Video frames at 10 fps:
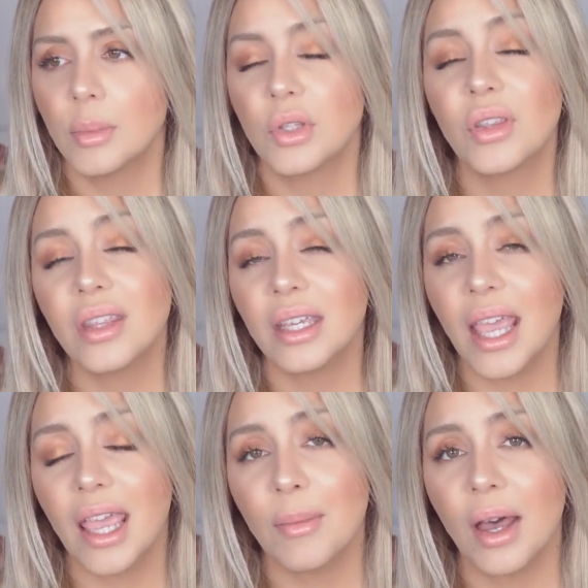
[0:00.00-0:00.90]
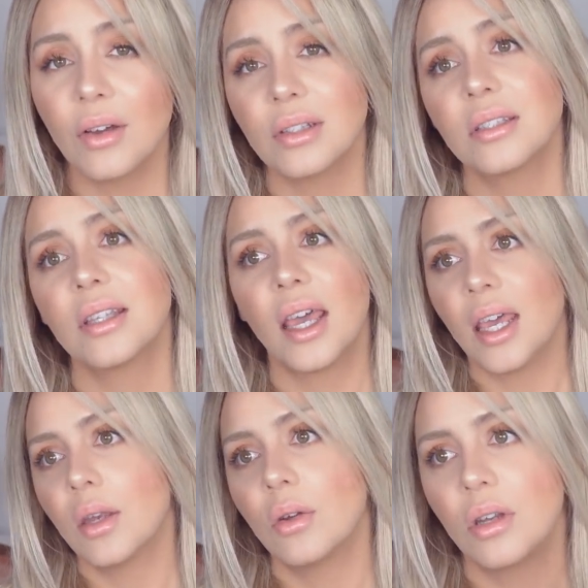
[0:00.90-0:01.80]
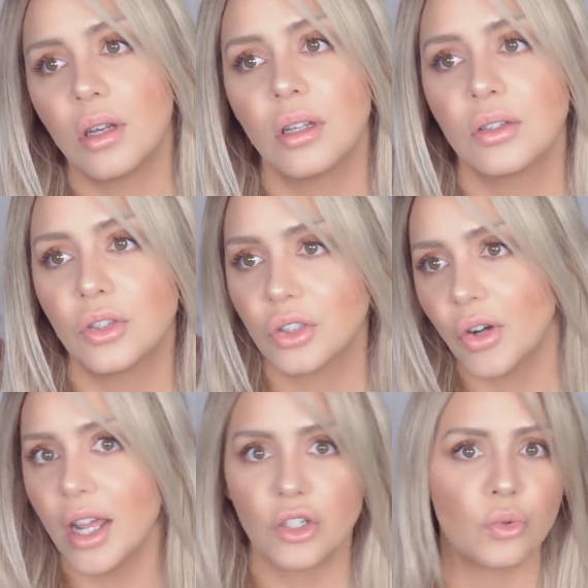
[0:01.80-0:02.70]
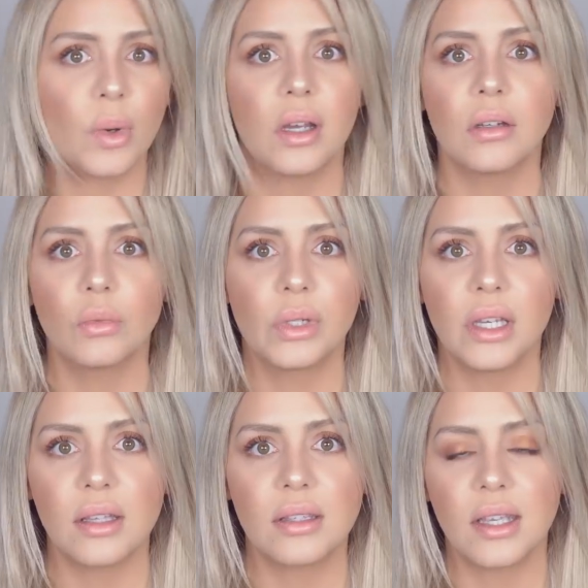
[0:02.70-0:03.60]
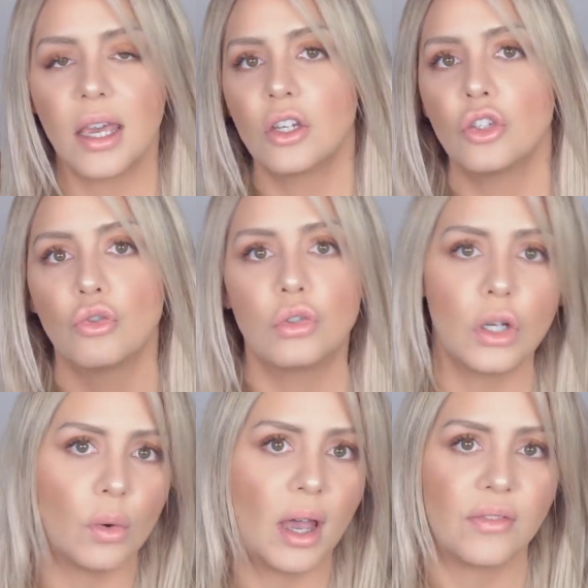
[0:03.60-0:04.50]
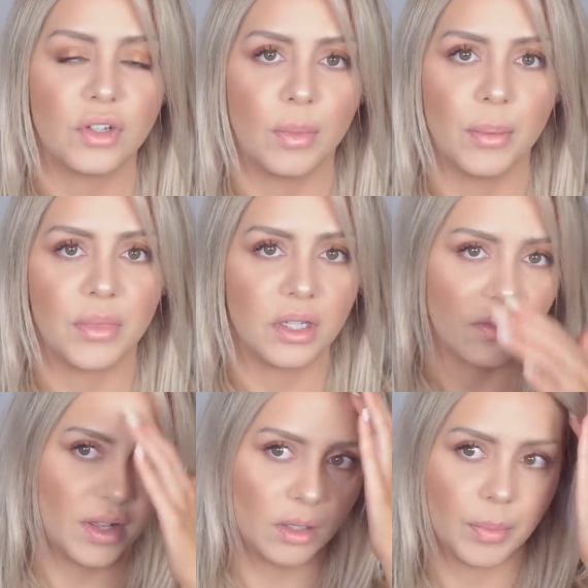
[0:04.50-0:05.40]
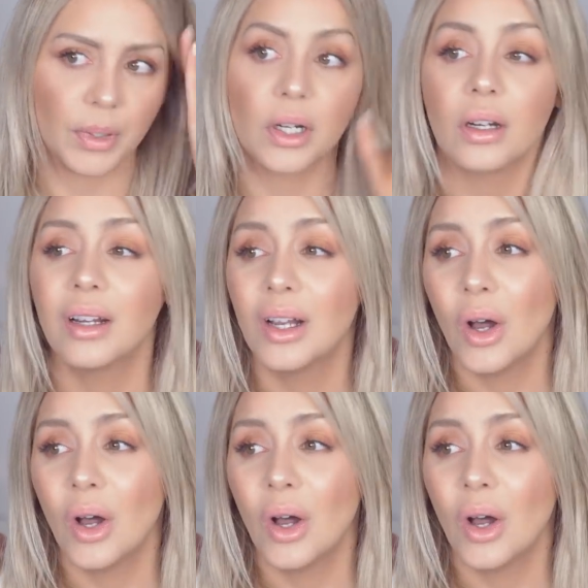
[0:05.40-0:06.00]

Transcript: So then they came out and said, scratch what we had said, you don't have to bump the developer.